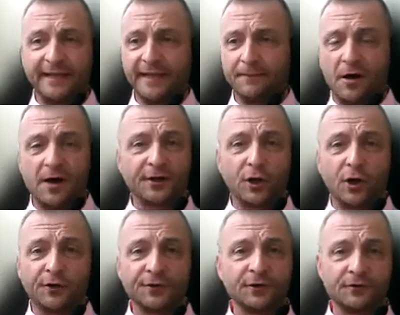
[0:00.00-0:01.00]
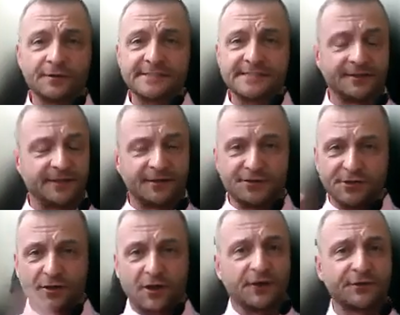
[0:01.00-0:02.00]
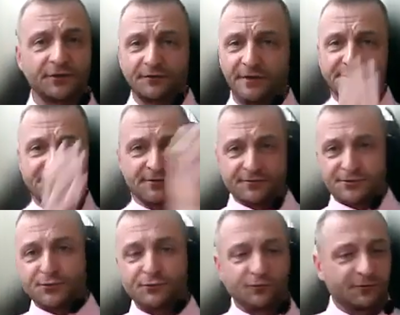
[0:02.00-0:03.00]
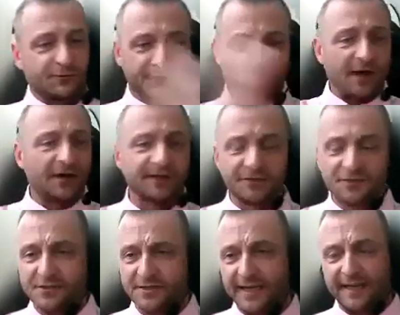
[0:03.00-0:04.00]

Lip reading: They bought a condo and said, there's your condo, here's your school or college,